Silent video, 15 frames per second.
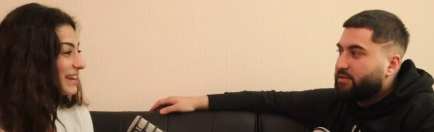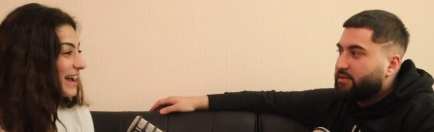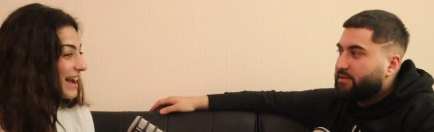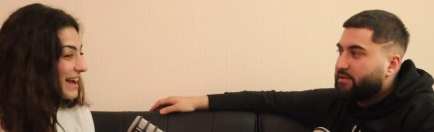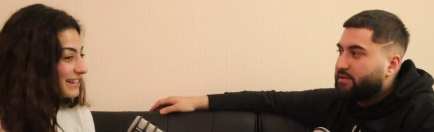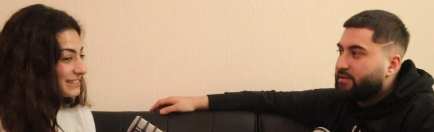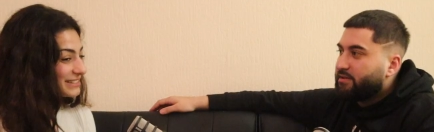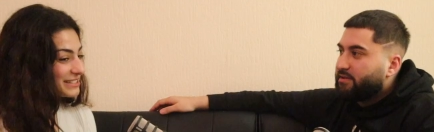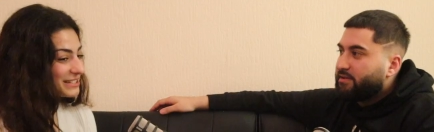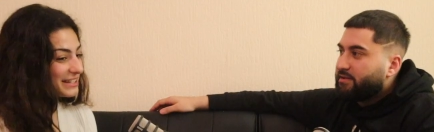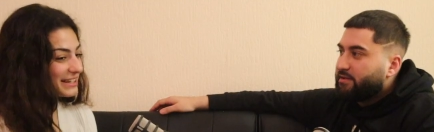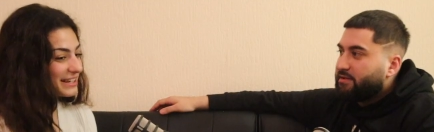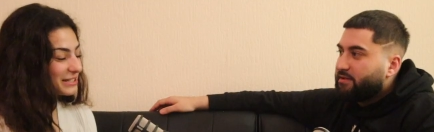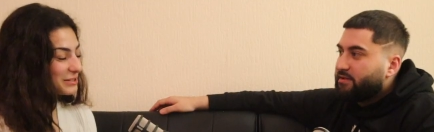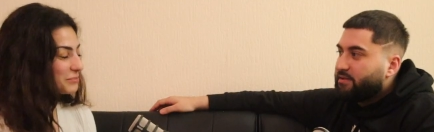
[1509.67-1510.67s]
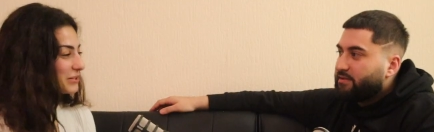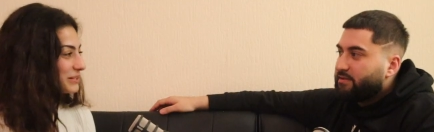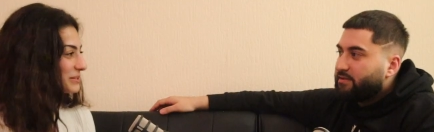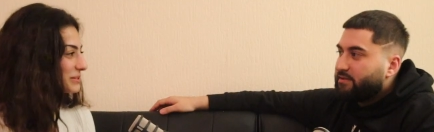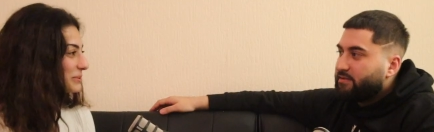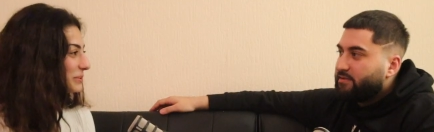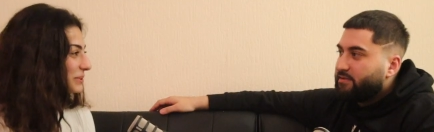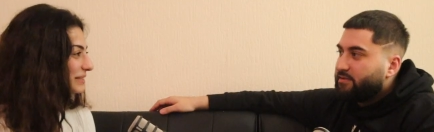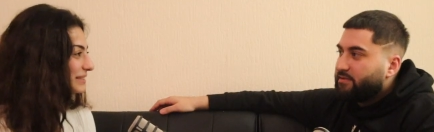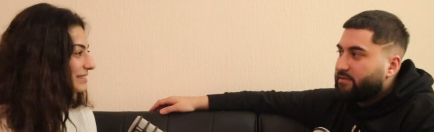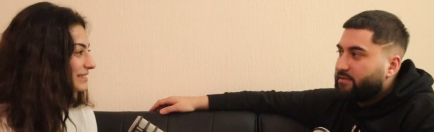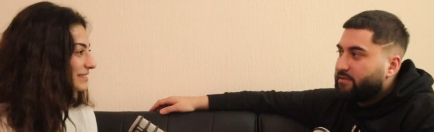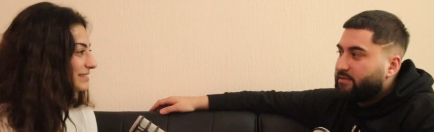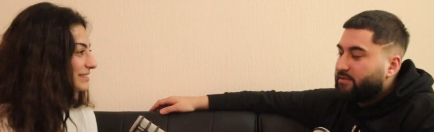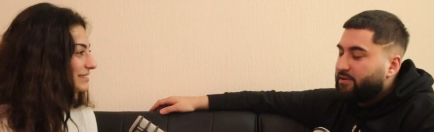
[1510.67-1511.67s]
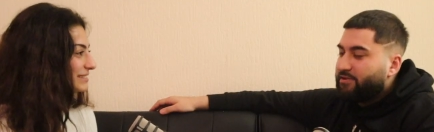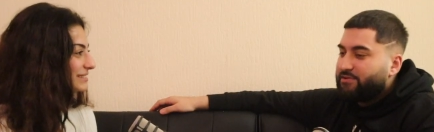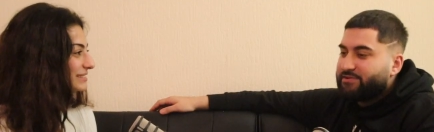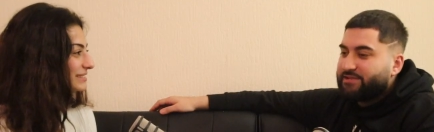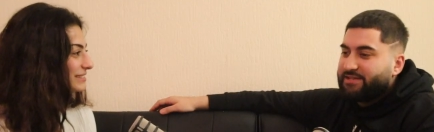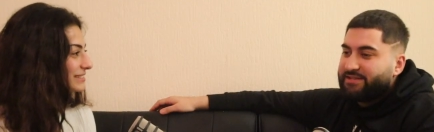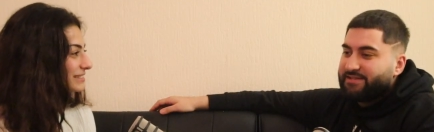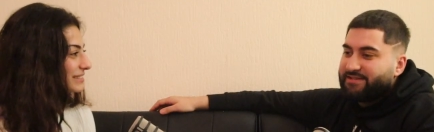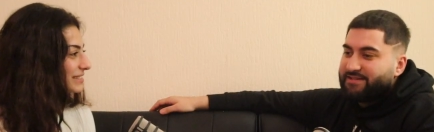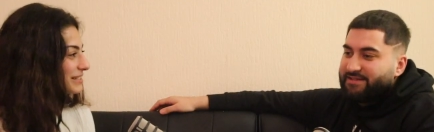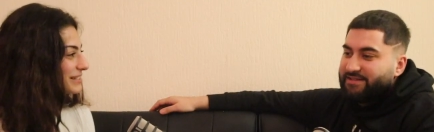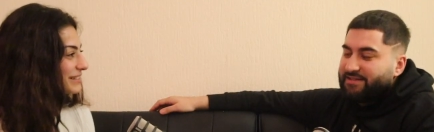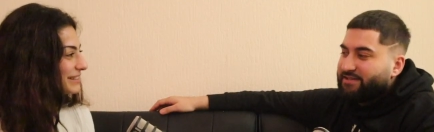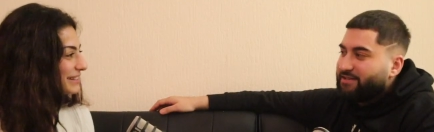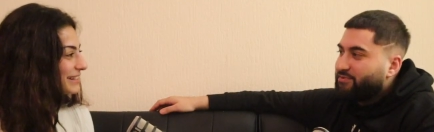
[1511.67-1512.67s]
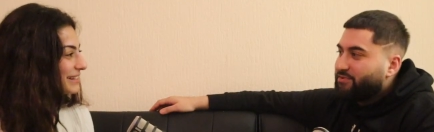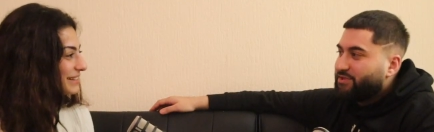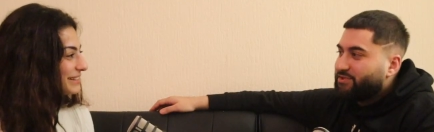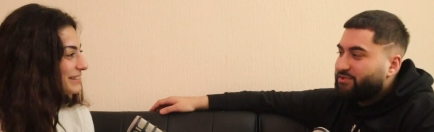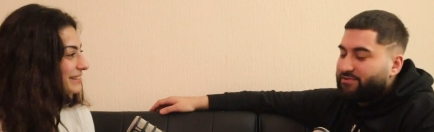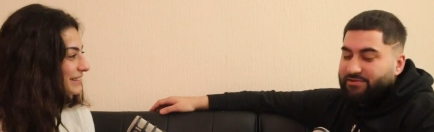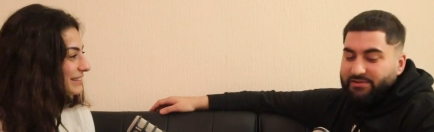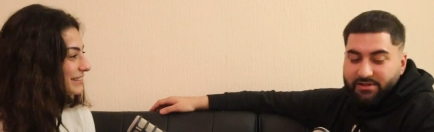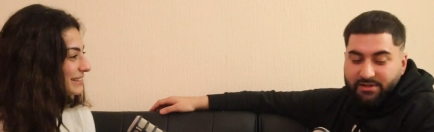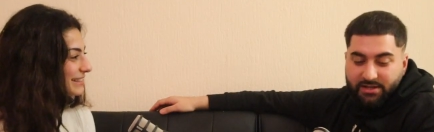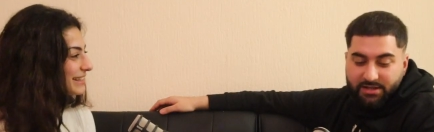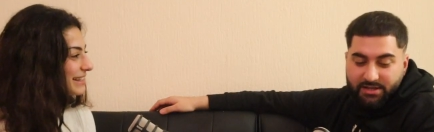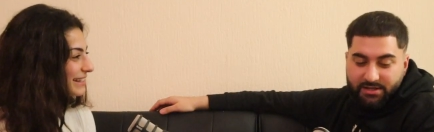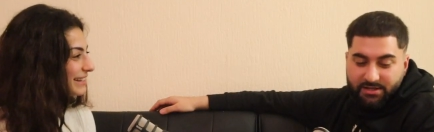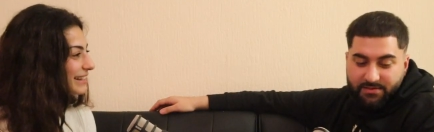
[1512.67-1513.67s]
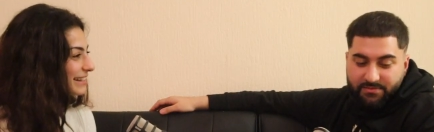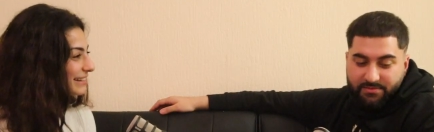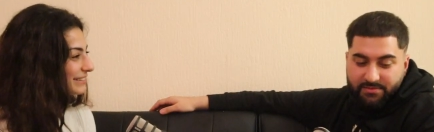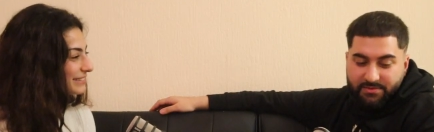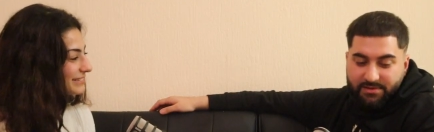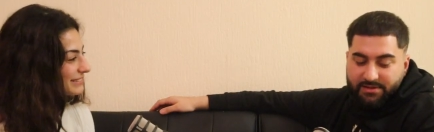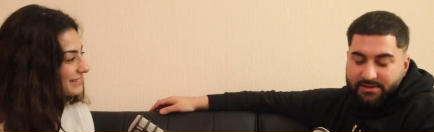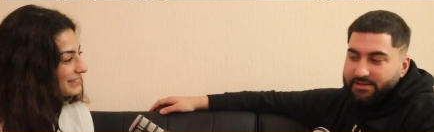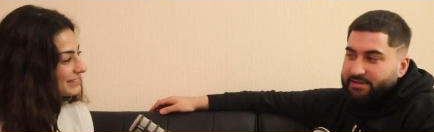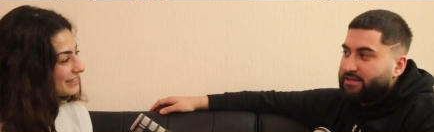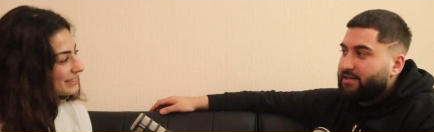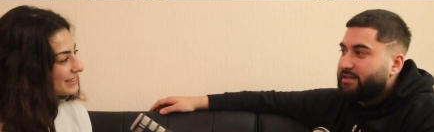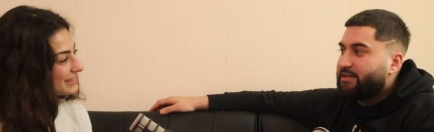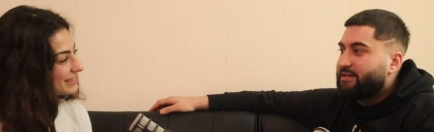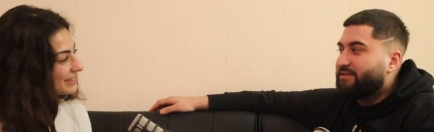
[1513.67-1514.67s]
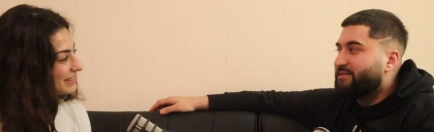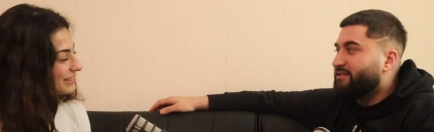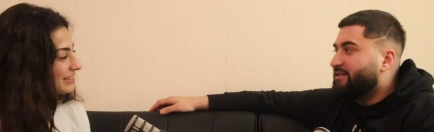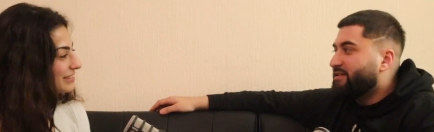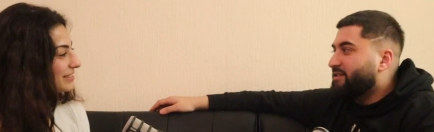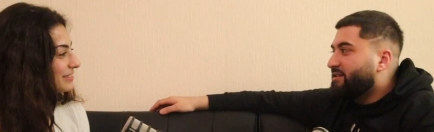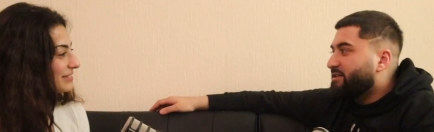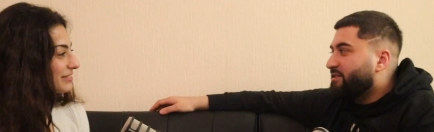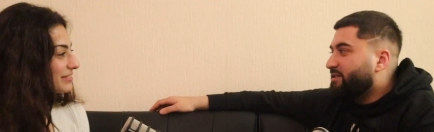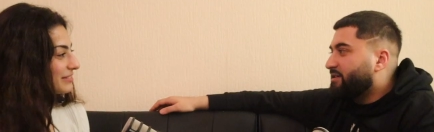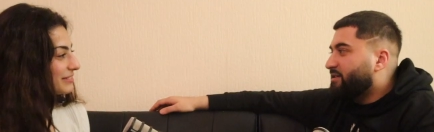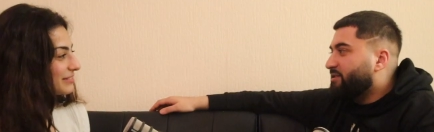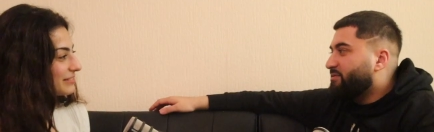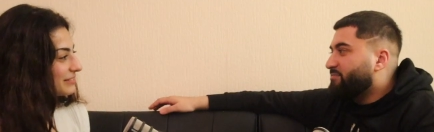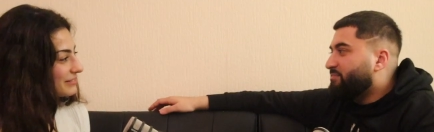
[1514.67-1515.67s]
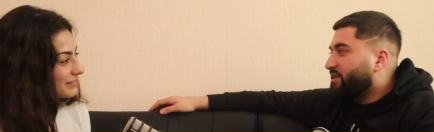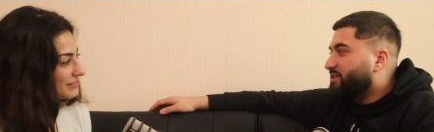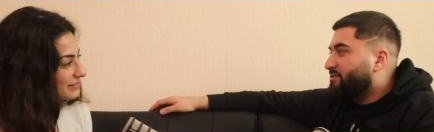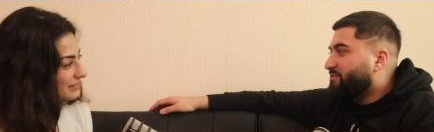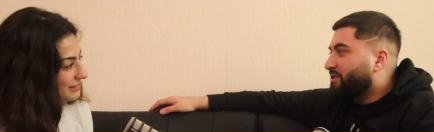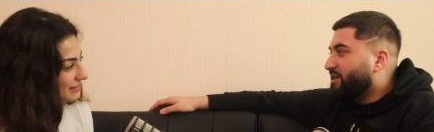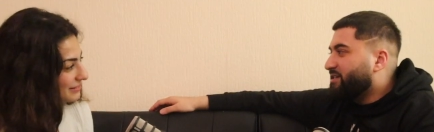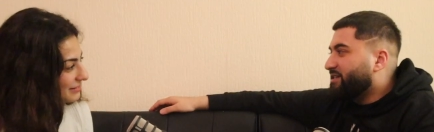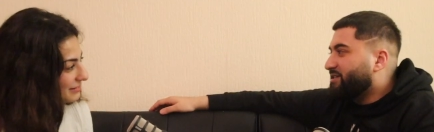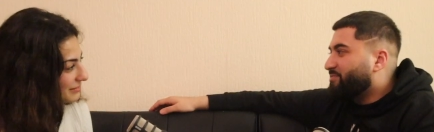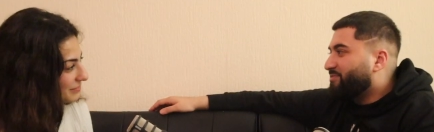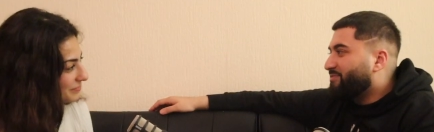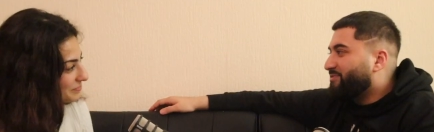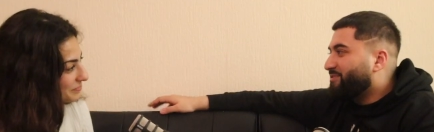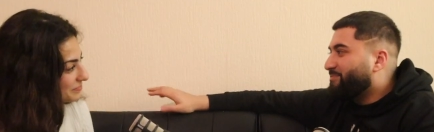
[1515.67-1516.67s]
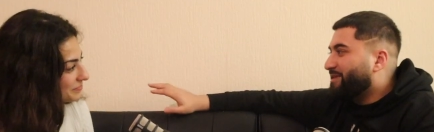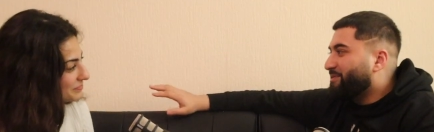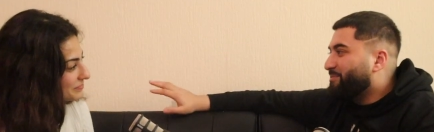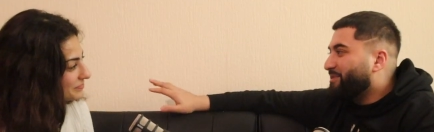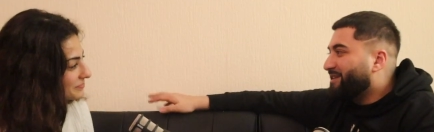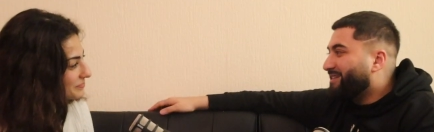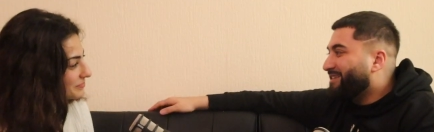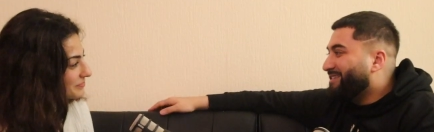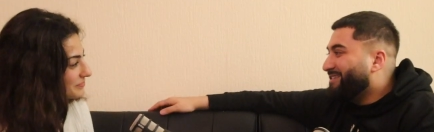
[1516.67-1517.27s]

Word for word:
Speaker 1: and espresso.
Speaker 2: Oh, okay. Yeah. Quite strong. Eh? Uh, yeah. Yeah. Yeah, um, I, I tend to prefer mine a bit lighter.